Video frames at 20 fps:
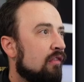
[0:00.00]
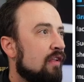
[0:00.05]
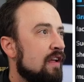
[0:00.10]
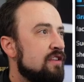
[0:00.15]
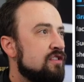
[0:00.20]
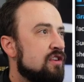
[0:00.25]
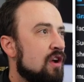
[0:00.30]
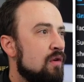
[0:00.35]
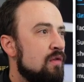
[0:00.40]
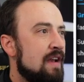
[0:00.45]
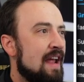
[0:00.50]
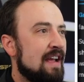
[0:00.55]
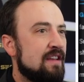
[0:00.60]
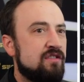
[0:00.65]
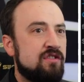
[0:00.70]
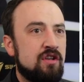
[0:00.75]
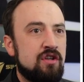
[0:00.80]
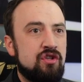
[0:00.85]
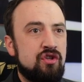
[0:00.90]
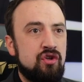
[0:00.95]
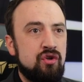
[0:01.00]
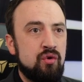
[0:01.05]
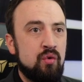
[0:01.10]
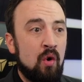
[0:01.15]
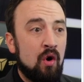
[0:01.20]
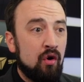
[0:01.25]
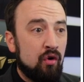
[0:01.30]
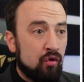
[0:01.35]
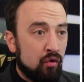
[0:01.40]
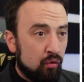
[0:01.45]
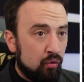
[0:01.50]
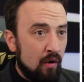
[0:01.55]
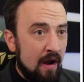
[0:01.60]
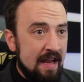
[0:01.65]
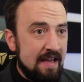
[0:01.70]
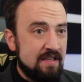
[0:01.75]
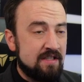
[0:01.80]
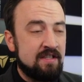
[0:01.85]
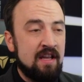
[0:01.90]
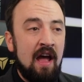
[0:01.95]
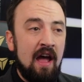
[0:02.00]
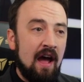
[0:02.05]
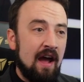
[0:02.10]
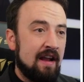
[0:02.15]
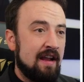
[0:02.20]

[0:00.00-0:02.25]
Let's go next to Grace,